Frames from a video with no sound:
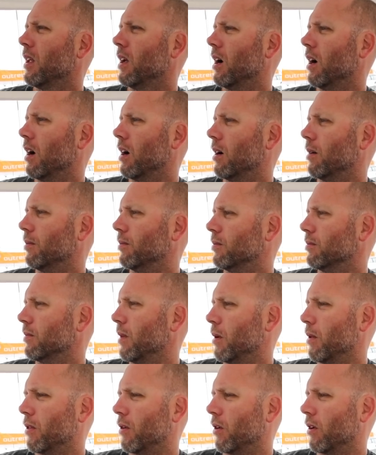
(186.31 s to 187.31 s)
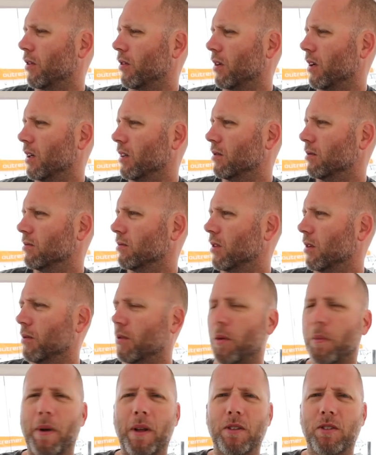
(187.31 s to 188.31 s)
Um, maybe 33, so
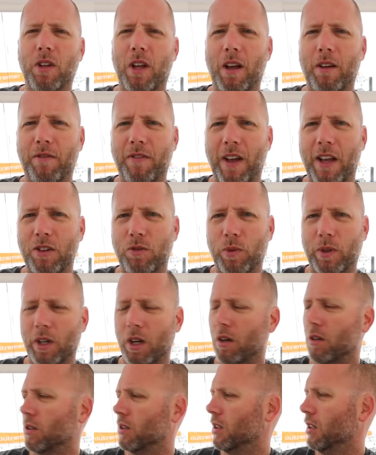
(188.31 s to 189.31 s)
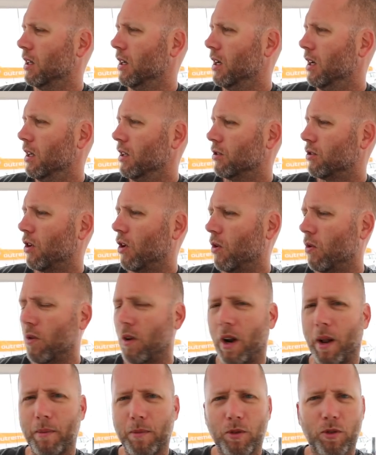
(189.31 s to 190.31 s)
depends on how fast we go. So
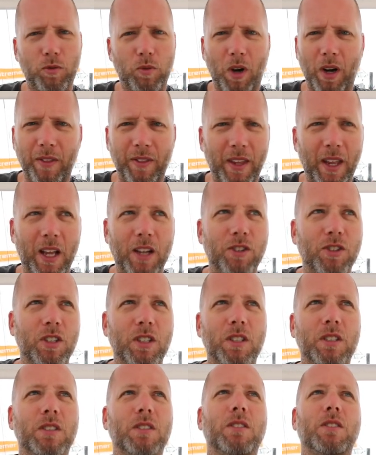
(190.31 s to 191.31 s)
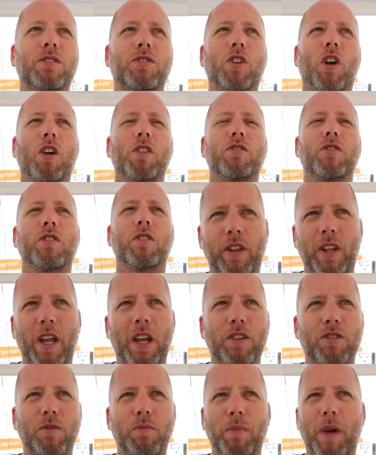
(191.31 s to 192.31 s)
what I'm just running the engines, charging the
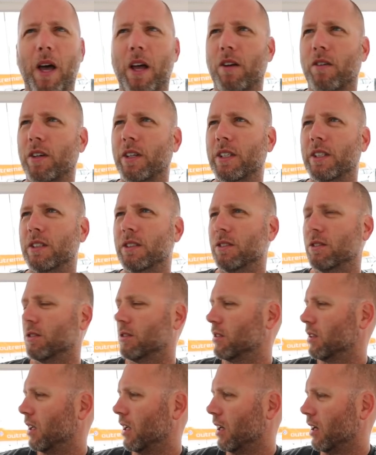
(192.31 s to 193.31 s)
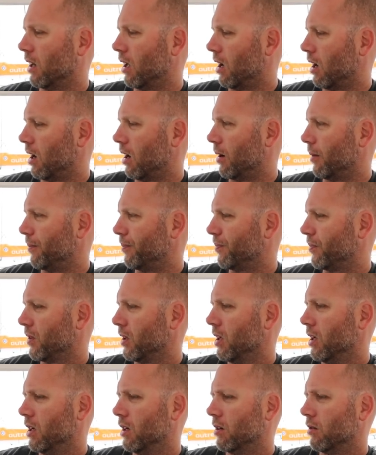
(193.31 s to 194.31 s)
engine batteries, and um,
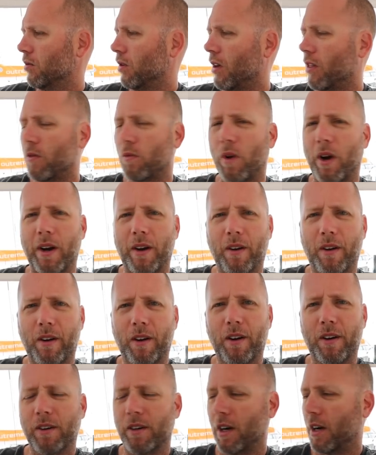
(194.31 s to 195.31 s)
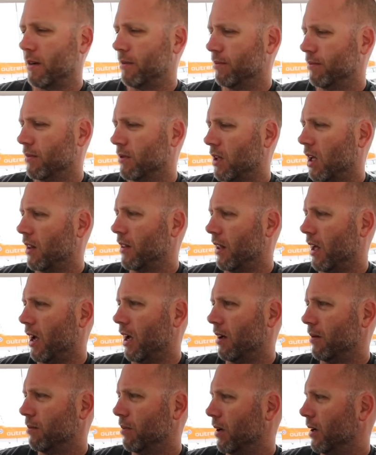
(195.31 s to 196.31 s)
running the radar, I've done
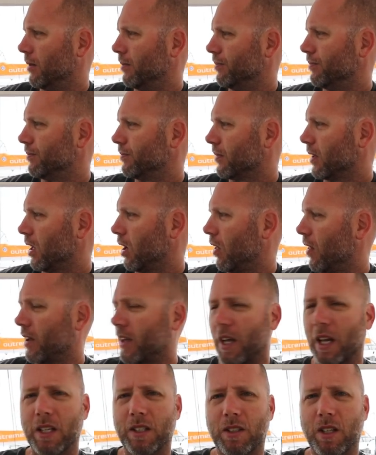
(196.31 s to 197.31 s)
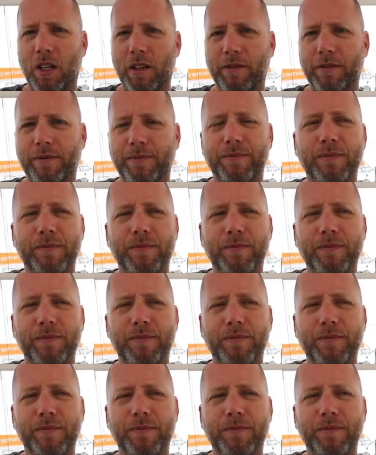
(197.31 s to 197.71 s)
that, but, and all that kind of stuff.